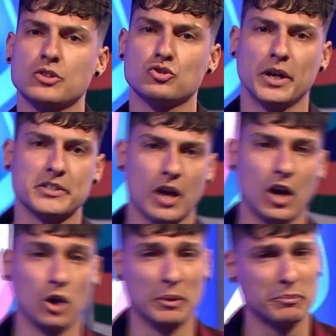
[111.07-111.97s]
can try this at
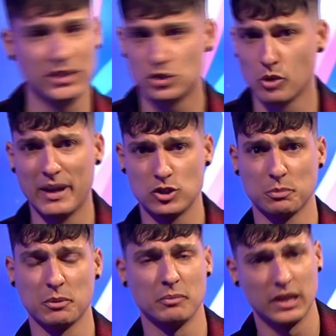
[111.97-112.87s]
home and please do a better job
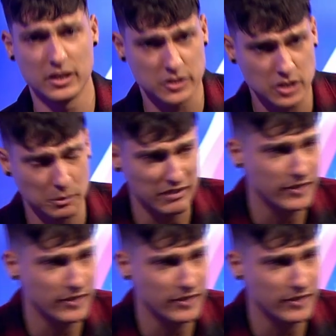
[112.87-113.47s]
than me because it's going to be